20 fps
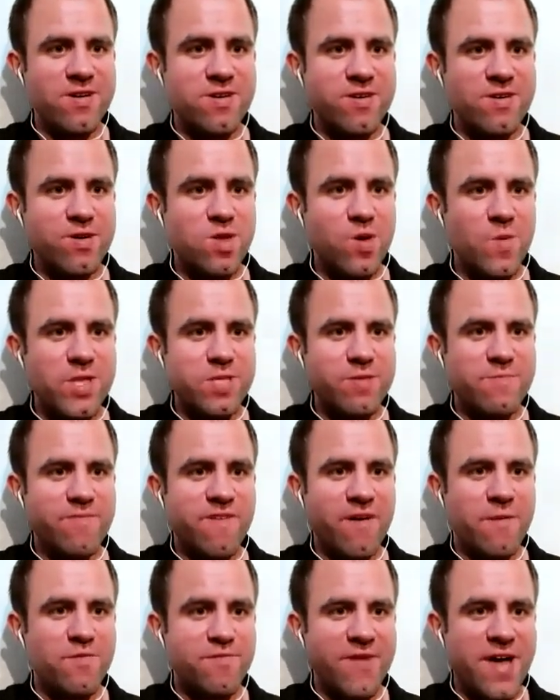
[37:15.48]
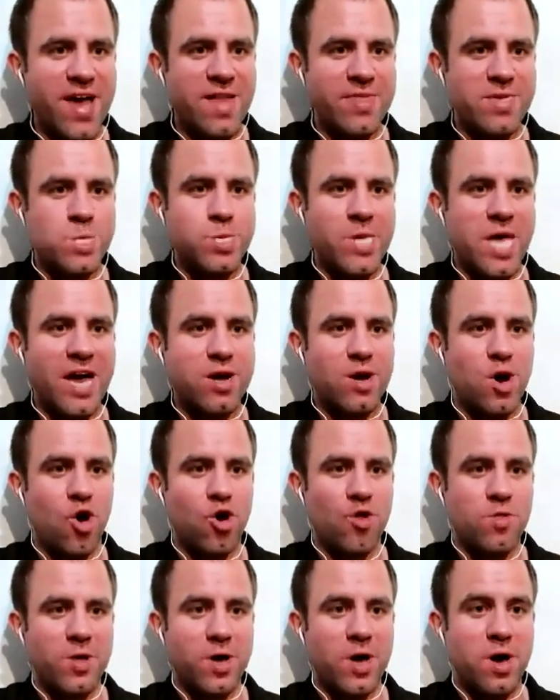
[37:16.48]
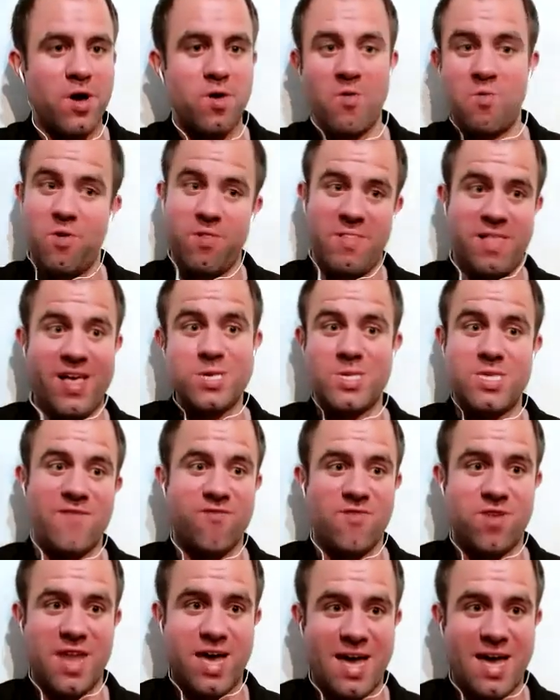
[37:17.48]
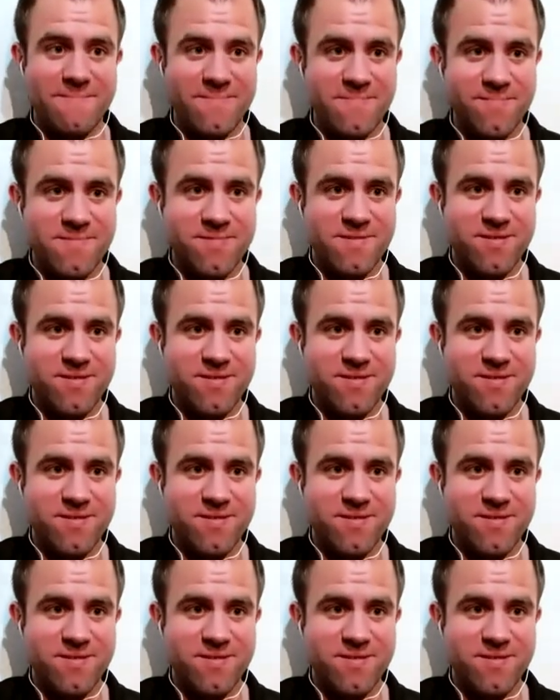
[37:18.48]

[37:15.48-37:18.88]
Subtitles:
We very rarely set a goal and go, well, that's never going to happen.